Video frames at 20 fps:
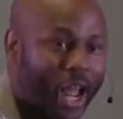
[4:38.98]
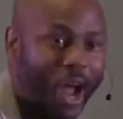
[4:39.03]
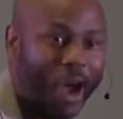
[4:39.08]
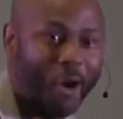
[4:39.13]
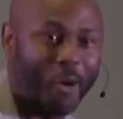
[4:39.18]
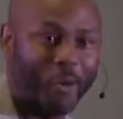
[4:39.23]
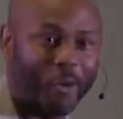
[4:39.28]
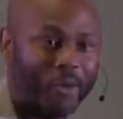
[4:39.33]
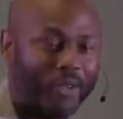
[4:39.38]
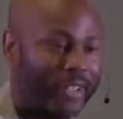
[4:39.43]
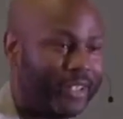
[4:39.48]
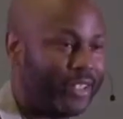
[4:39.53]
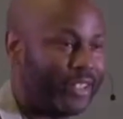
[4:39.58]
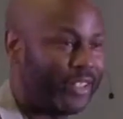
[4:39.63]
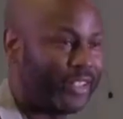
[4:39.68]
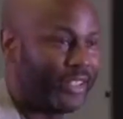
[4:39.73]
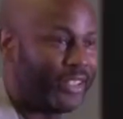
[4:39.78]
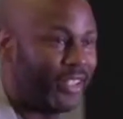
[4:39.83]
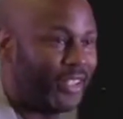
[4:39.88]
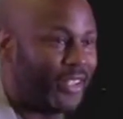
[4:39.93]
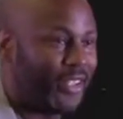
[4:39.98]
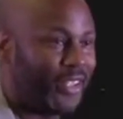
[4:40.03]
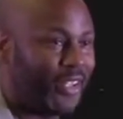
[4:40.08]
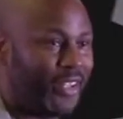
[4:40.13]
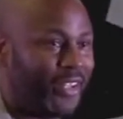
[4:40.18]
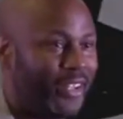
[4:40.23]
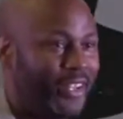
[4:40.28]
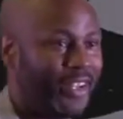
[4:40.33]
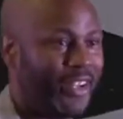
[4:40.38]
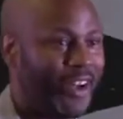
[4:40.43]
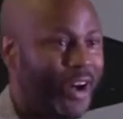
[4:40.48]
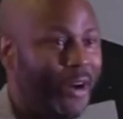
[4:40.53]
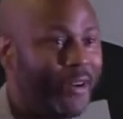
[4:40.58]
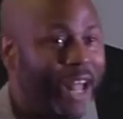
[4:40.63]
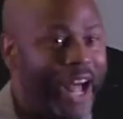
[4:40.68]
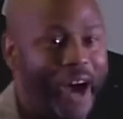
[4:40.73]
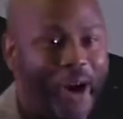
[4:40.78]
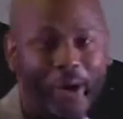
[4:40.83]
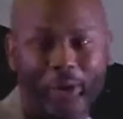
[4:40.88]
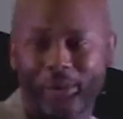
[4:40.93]
on. Hold
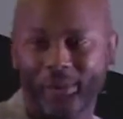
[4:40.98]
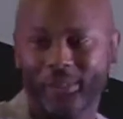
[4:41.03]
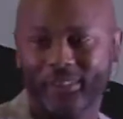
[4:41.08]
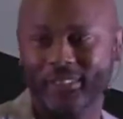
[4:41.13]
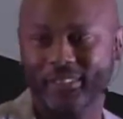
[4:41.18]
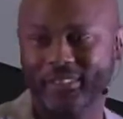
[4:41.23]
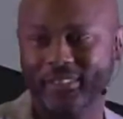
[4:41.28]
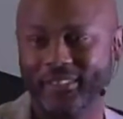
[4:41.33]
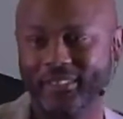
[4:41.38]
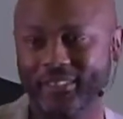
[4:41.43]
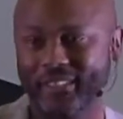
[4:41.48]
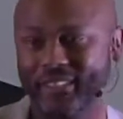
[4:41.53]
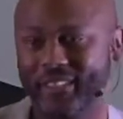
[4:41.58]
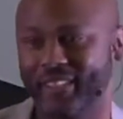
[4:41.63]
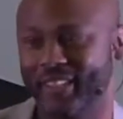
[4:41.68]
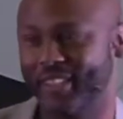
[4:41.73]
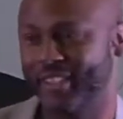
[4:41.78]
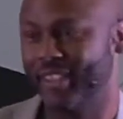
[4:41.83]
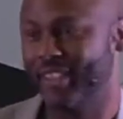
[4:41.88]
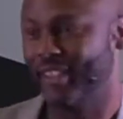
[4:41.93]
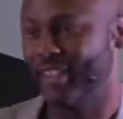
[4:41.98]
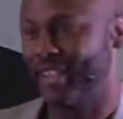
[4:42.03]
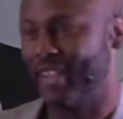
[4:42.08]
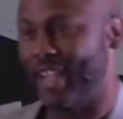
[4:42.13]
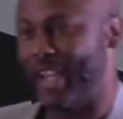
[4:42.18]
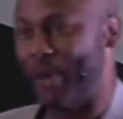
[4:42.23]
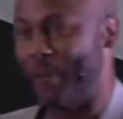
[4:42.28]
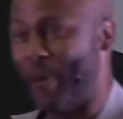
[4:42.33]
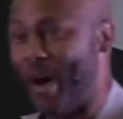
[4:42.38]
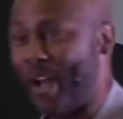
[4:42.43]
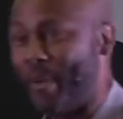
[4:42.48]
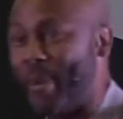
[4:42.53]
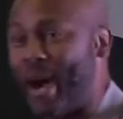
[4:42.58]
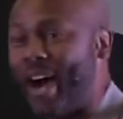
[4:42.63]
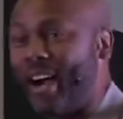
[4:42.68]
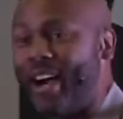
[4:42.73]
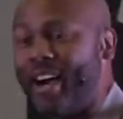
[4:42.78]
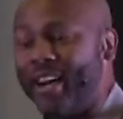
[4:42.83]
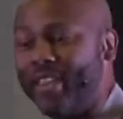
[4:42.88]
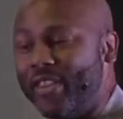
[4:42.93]
on. And one of
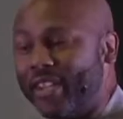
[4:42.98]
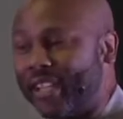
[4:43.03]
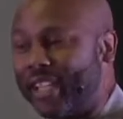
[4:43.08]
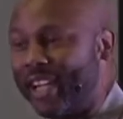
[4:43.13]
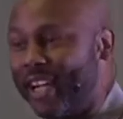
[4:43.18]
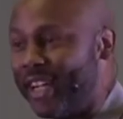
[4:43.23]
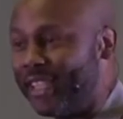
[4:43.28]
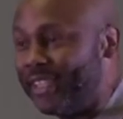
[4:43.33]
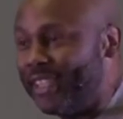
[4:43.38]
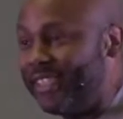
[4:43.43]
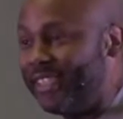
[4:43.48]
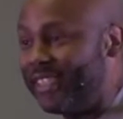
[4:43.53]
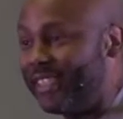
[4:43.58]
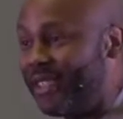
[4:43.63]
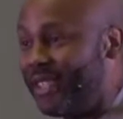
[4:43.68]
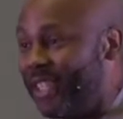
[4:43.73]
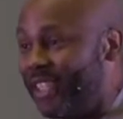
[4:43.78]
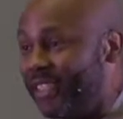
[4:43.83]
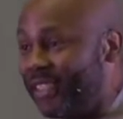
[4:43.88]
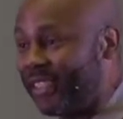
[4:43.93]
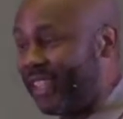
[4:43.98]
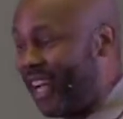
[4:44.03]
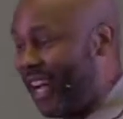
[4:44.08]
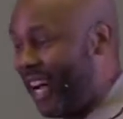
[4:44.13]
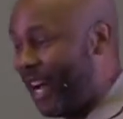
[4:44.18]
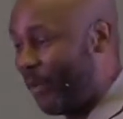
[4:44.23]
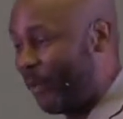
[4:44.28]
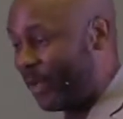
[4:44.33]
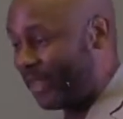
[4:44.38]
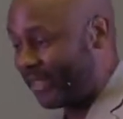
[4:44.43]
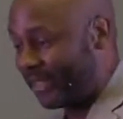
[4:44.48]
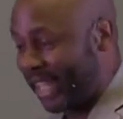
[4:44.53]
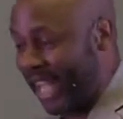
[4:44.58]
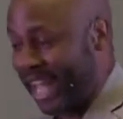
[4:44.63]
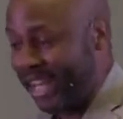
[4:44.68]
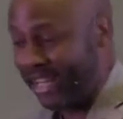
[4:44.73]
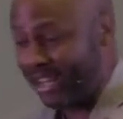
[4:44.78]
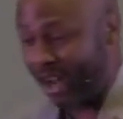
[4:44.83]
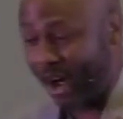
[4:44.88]
my other cousins' son was standing